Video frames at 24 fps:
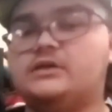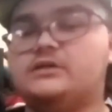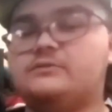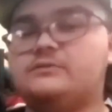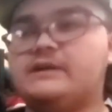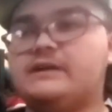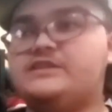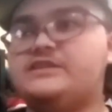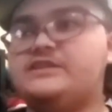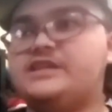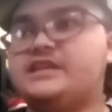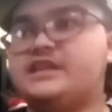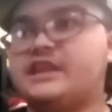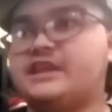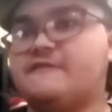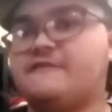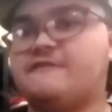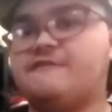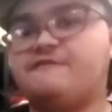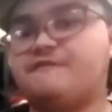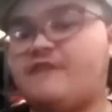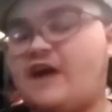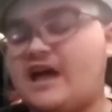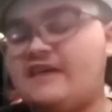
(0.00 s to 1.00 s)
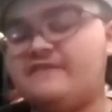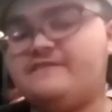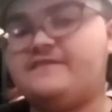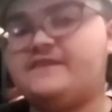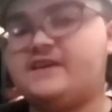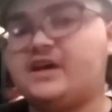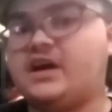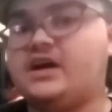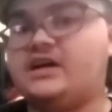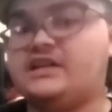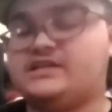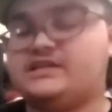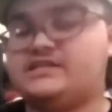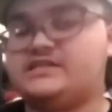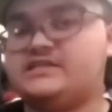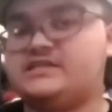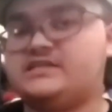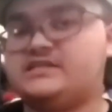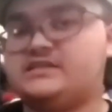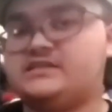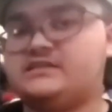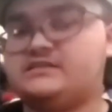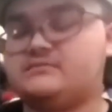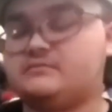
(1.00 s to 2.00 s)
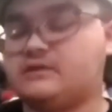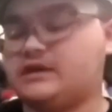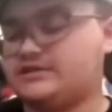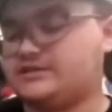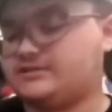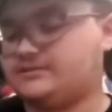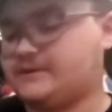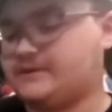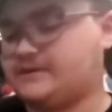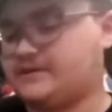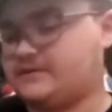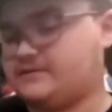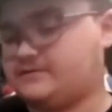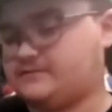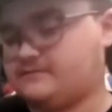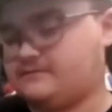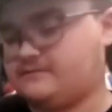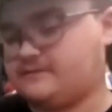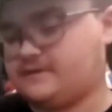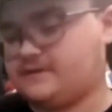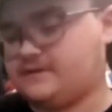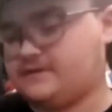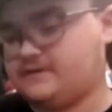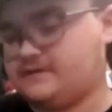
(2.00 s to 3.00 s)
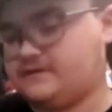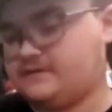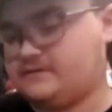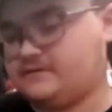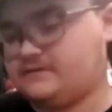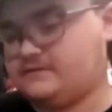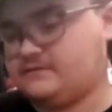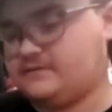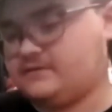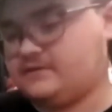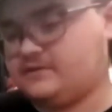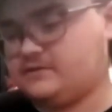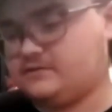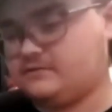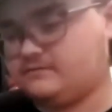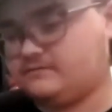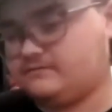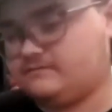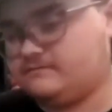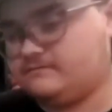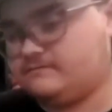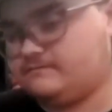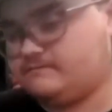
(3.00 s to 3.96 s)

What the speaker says: So we actually get like 5 cuts. Actually, wait, no, 5, no,